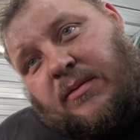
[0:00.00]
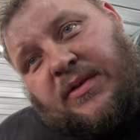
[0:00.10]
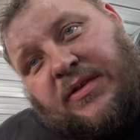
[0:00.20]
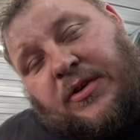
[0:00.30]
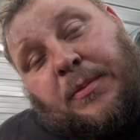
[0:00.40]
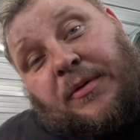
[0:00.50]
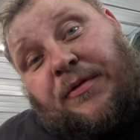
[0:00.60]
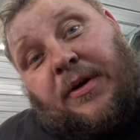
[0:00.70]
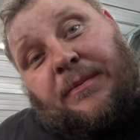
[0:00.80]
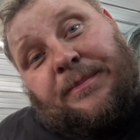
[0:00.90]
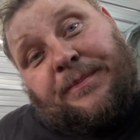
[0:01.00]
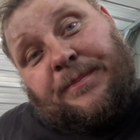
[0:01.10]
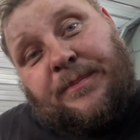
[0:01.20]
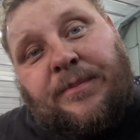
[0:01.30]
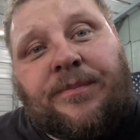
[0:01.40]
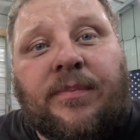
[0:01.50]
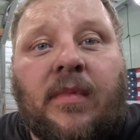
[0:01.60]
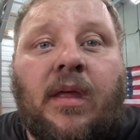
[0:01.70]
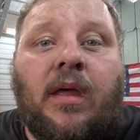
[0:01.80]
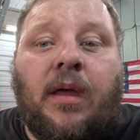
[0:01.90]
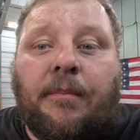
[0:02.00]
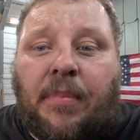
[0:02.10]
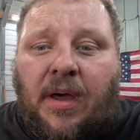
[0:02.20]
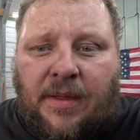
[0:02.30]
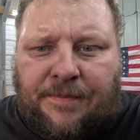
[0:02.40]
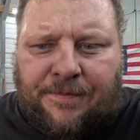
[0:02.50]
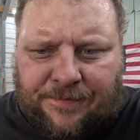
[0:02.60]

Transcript: wasn't super fun. But